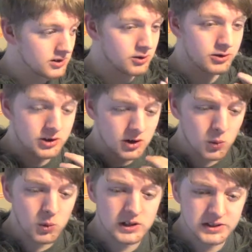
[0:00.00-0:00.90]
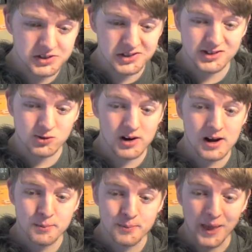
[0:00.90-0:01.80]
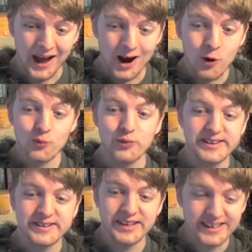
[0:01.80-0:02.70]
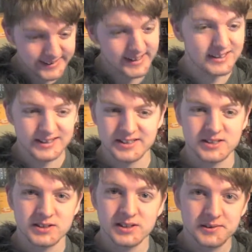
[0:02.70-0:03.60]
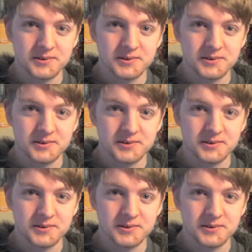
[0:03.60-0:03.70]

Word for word: There are no words to describe how ridiculous